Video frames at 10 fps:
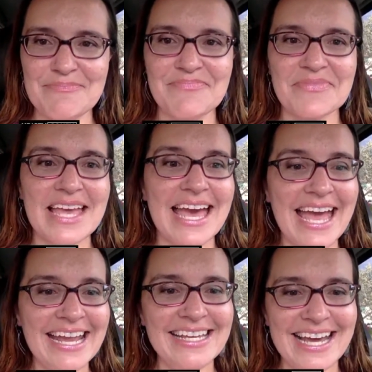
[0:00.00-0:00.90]

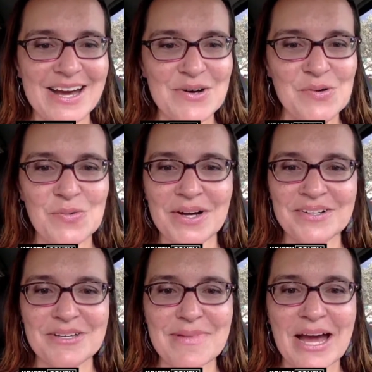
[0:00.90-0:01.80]
Anyhow, welcome. How
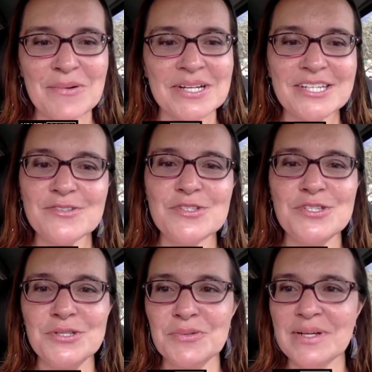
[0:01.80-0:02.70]
are you
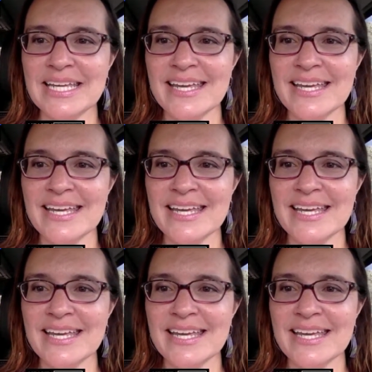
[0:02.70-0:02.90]
doing?